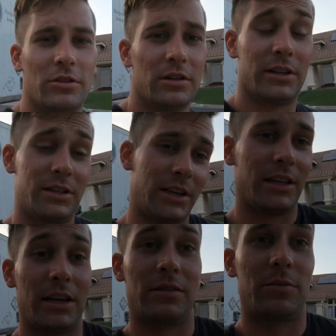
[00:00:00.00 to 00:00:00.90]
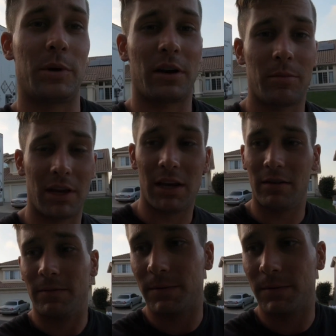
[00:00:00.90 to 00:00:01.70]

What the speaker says: So let's say that's been a minute.